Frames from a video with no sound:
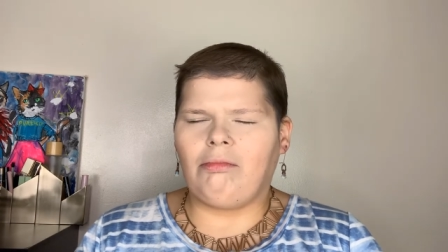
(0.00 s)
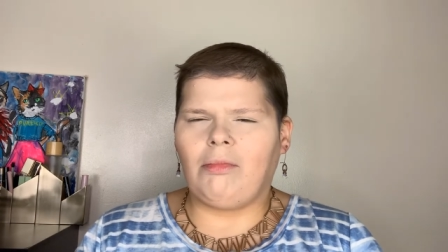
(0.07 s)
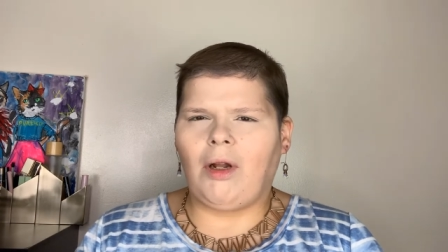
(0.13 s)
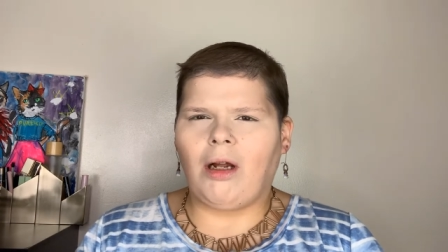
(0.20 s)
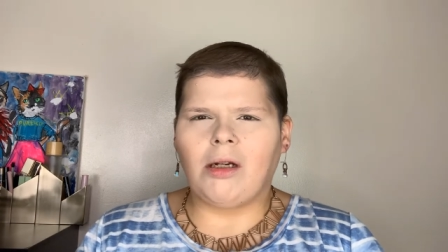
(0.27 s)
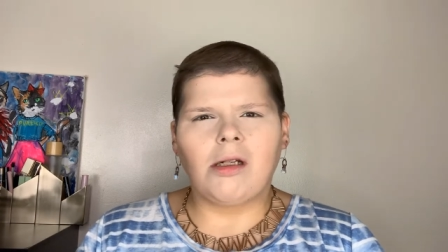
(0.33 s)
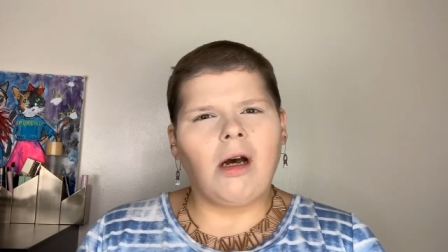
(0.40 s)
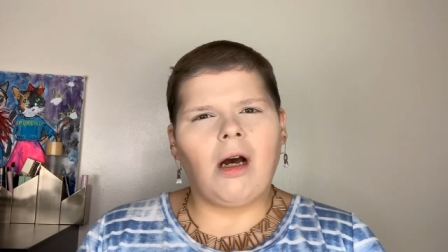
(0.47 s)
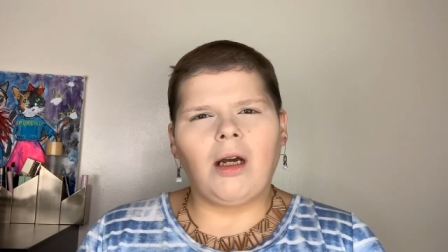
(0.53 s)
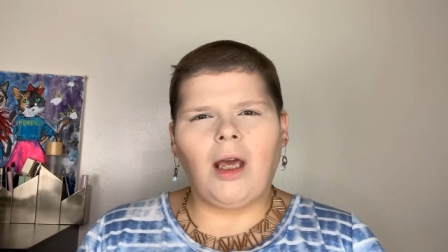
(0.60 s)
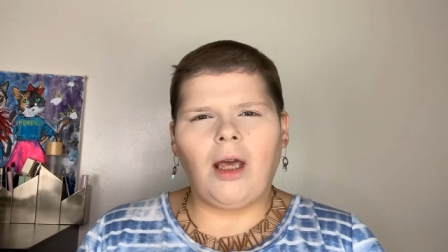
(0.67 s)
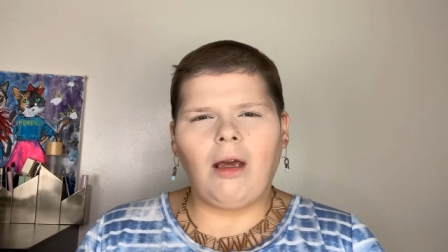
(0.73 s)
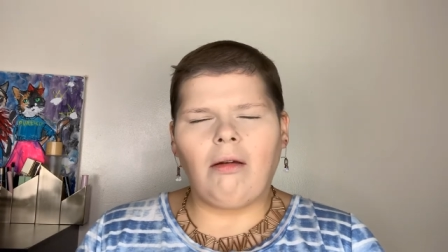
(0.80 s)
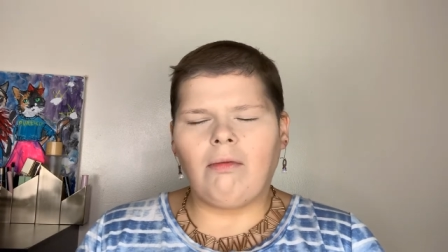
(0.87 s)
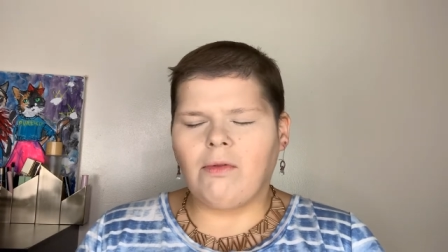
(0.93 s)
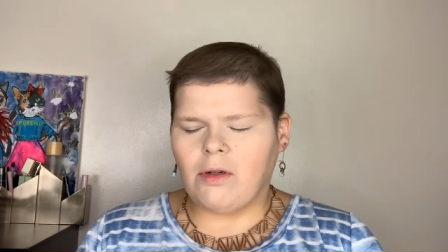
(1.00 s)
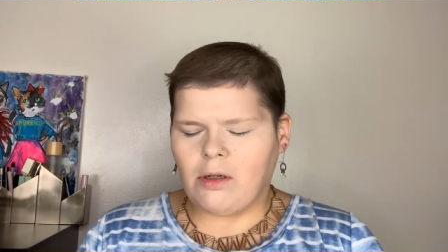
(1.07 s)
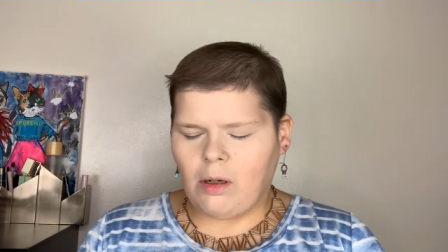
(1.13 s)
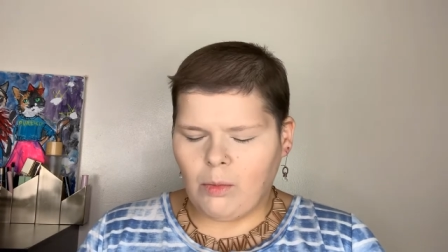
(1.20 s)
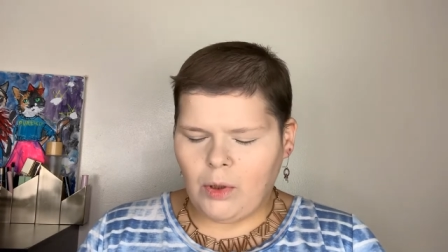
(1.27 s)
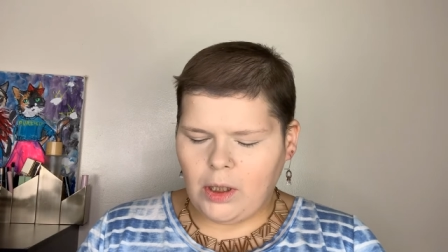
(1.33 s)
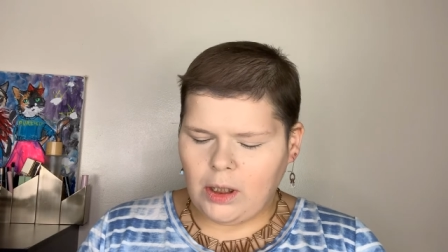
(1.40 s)
not talking for
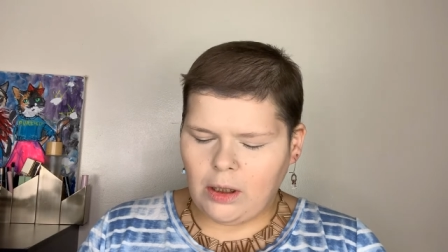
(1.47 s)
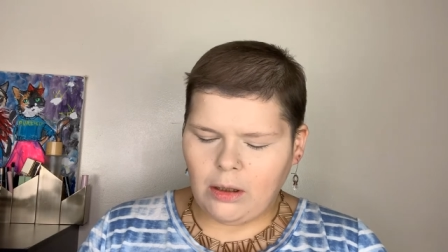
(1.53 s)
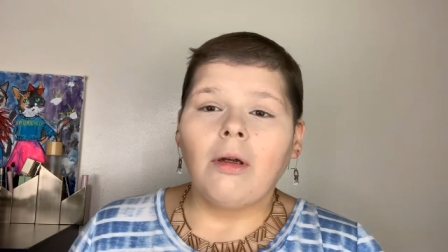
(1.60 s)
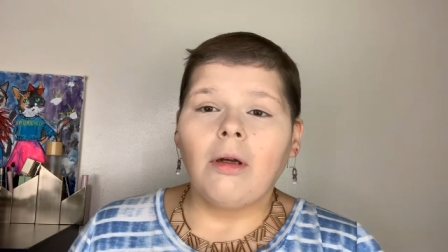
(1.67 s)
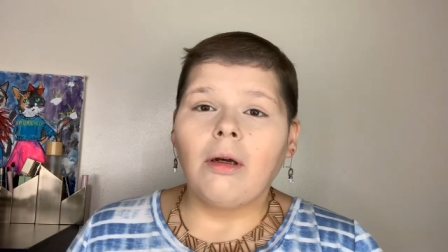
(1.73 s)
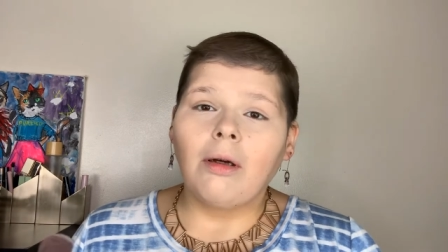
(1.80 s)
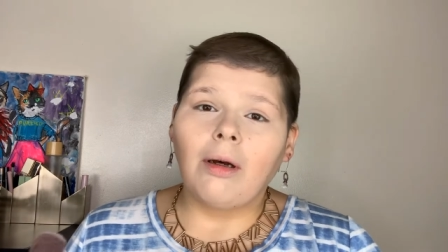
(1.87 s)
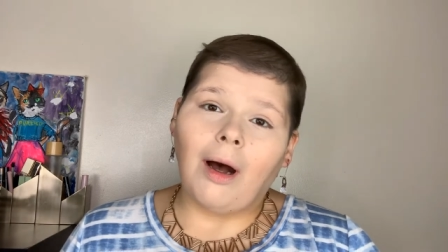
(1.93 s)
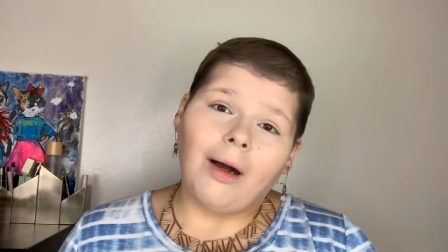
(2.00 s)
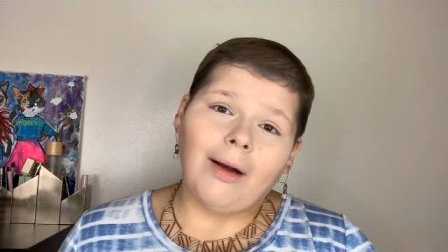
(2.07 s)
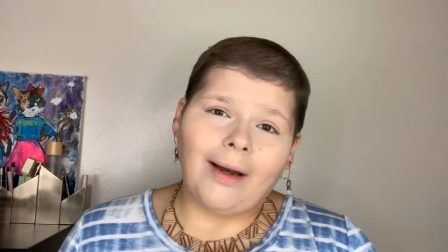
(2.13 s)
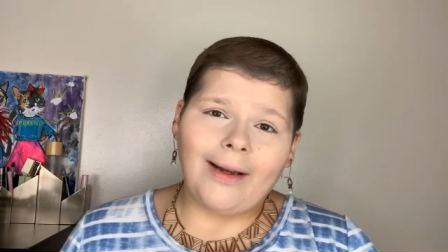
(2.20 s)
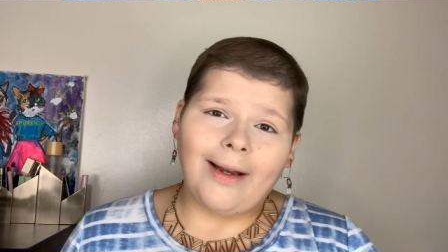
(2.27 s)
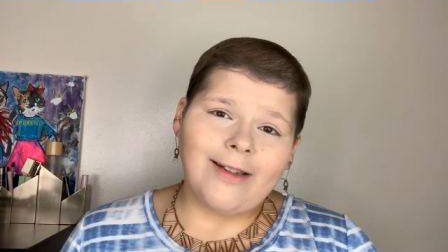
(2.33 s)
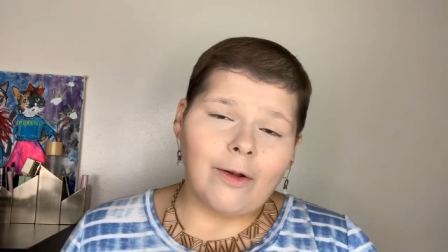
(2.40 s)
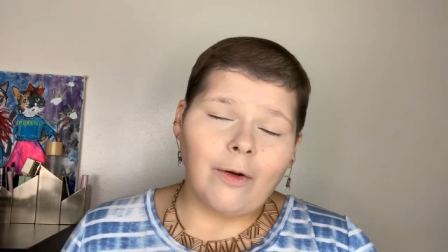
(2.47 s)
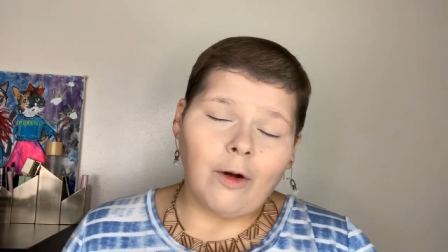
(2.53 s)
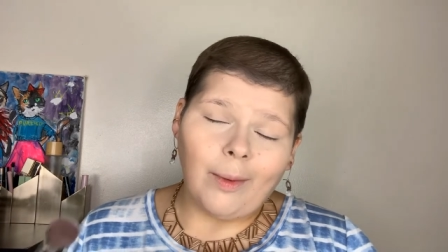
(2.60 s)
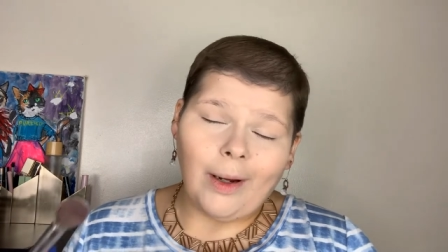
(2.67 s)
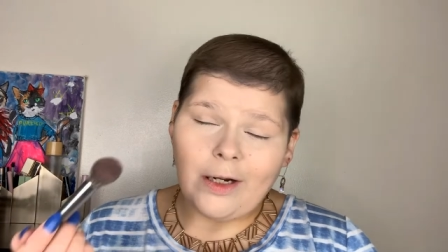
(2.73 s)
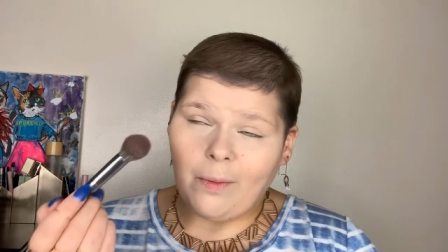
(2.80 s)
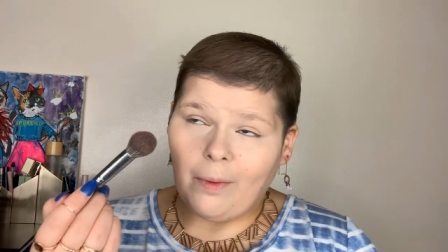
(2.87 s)
some reason. Uh, I guess I'll go
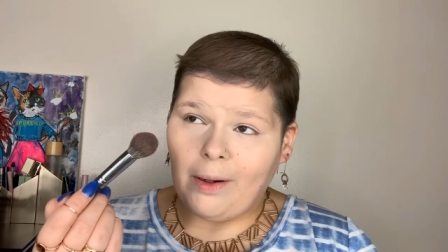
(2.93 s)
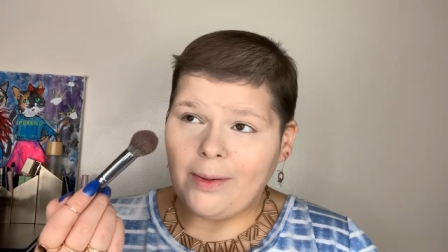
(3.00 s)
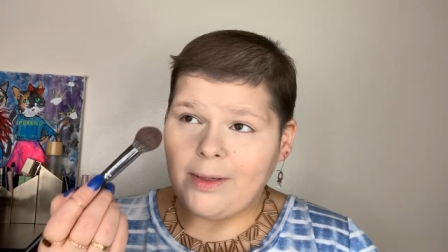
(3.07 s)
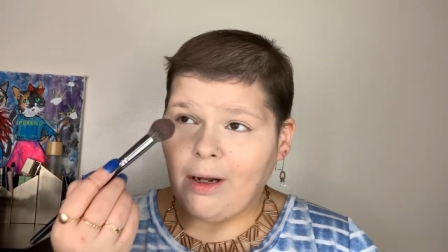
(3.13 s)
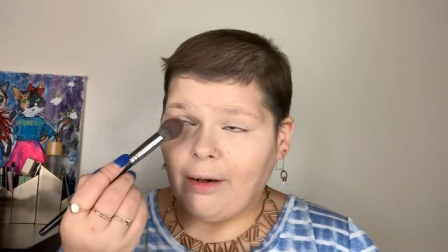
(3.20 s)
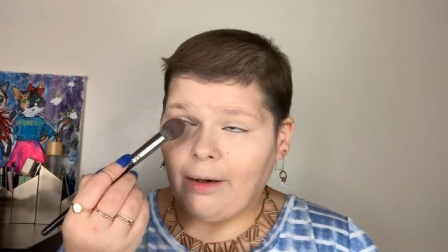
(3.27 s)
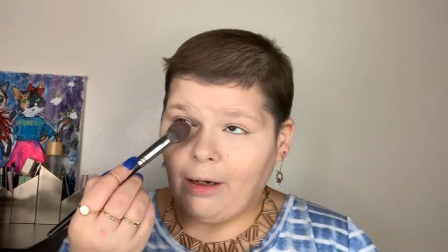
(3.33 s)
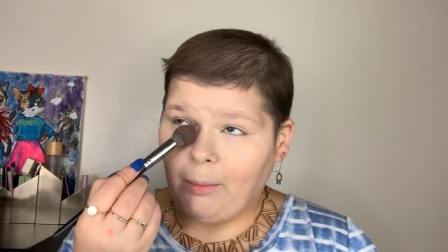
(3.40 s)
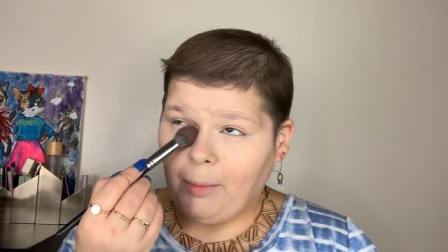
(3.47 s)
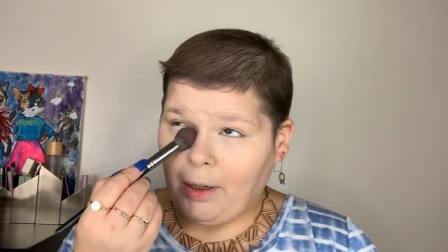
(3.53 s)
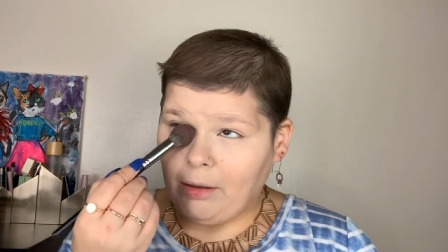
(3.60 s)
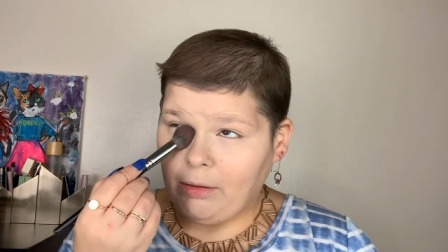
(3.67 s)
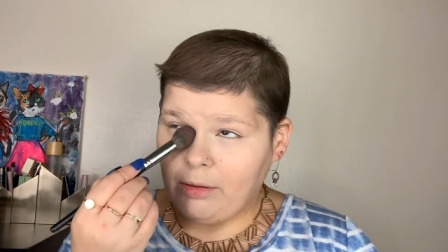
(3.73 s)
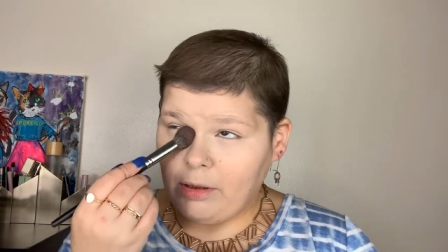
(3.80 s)
back to what I was talking about.